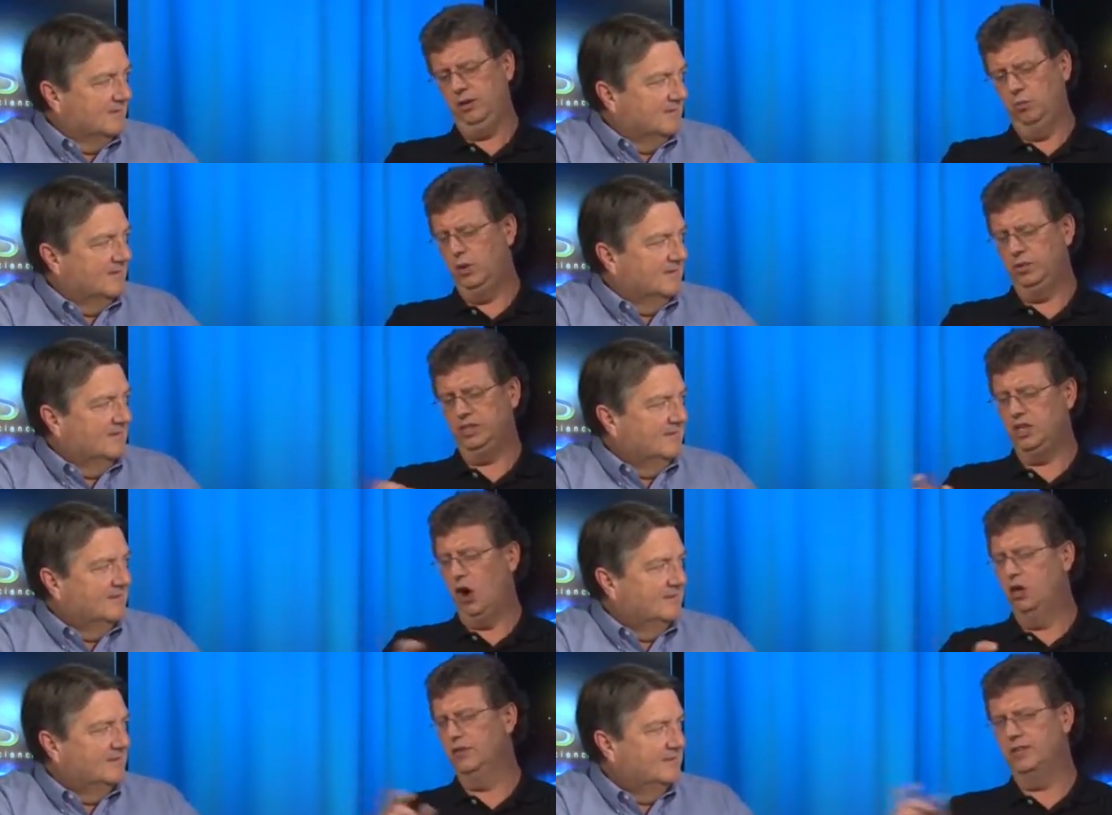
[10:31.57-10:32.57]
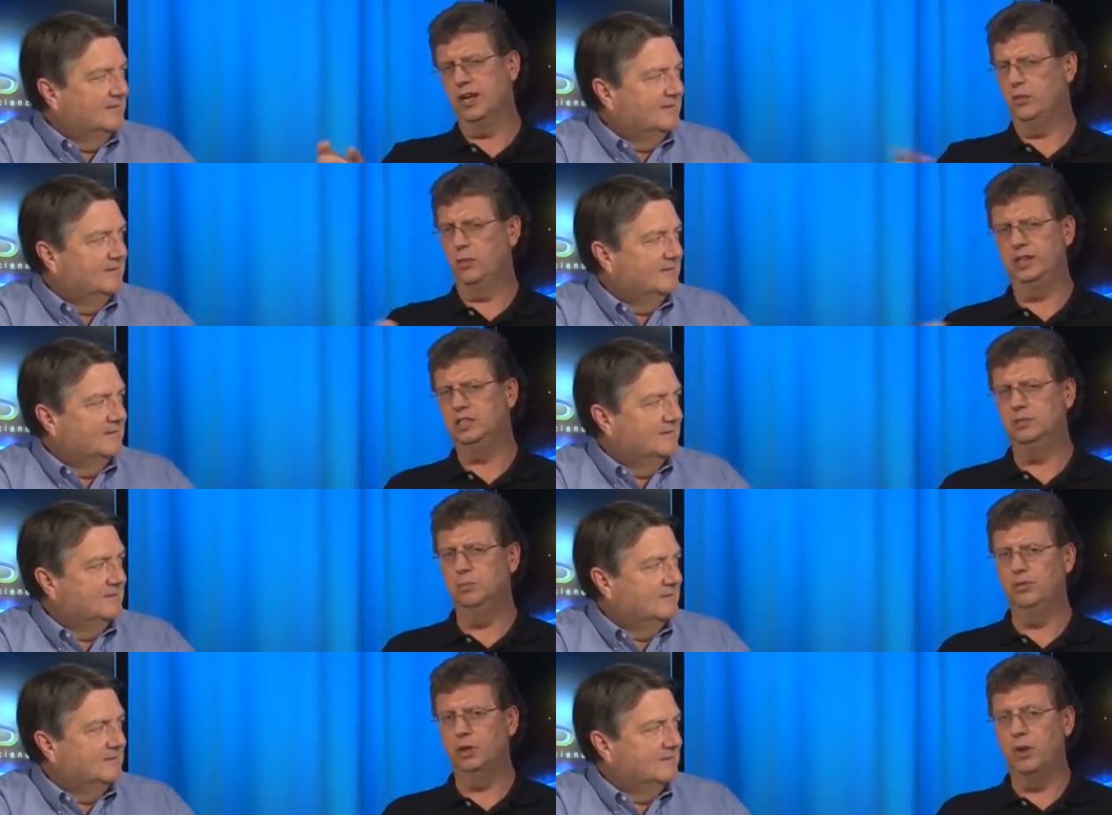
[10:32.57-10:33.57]
Speaker 1: we would see all of the other raisins
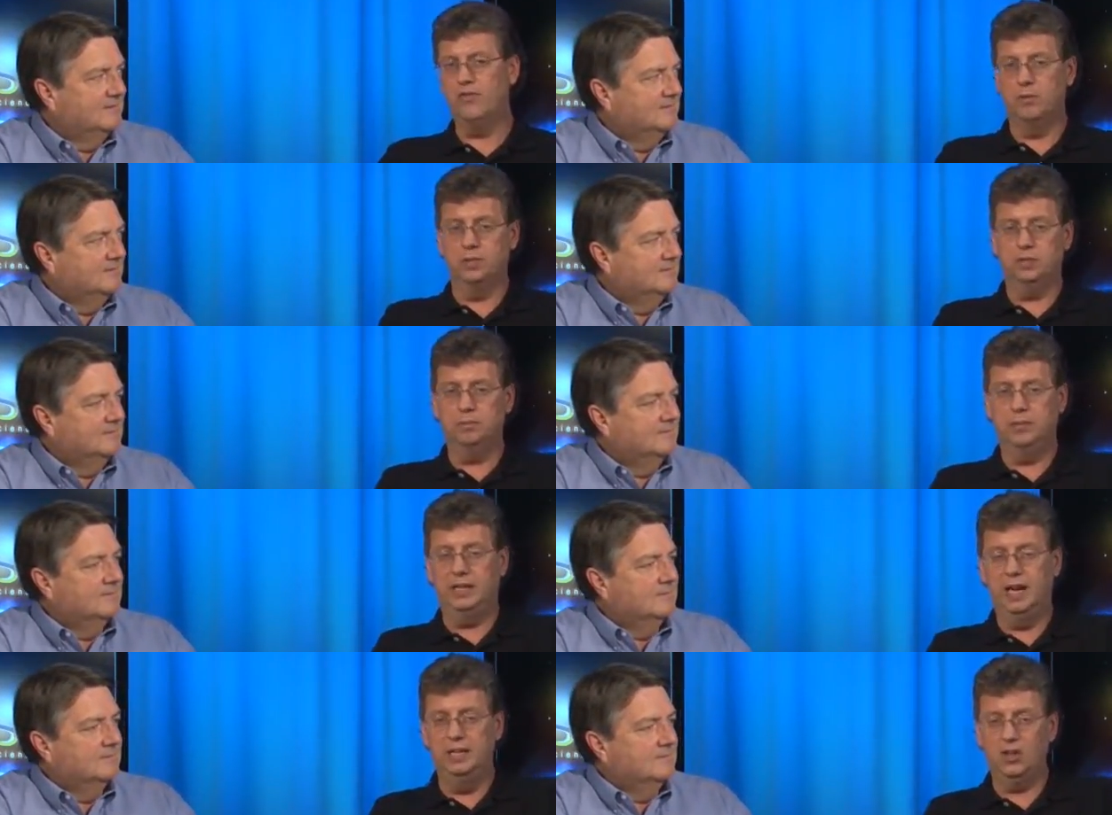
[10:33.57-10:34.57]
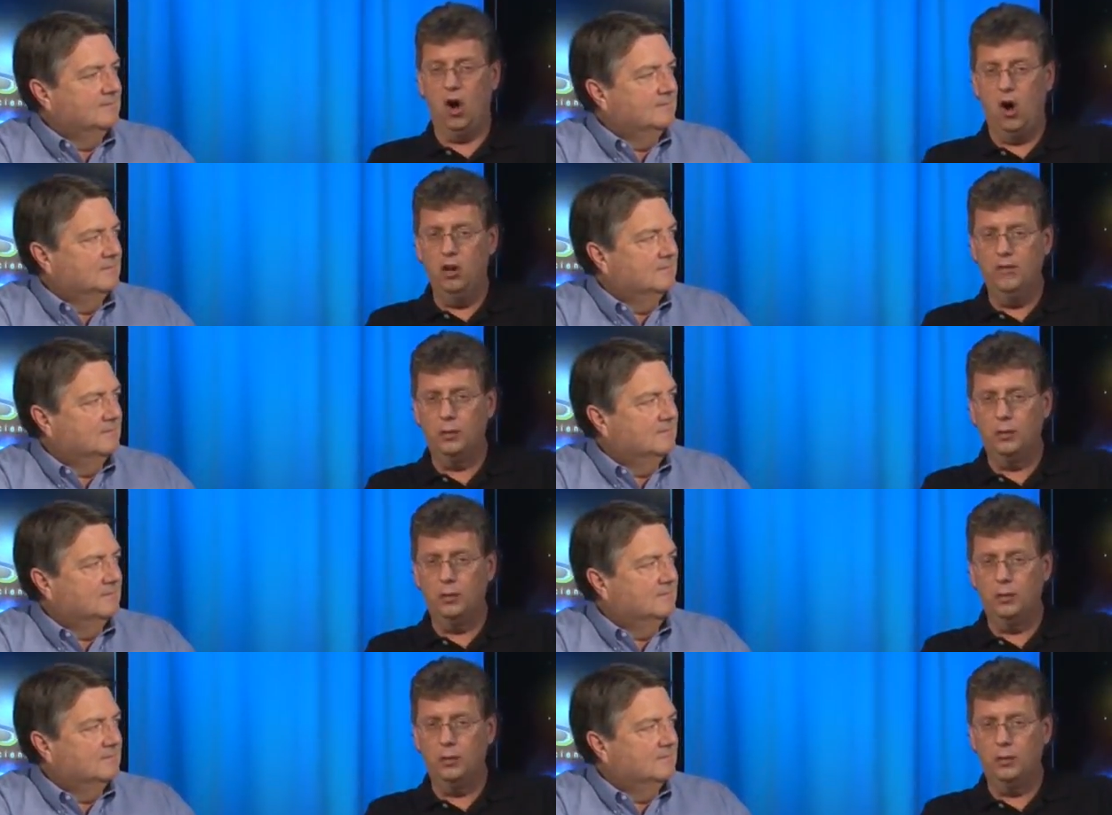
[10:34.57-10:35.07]
moving away from us because all of the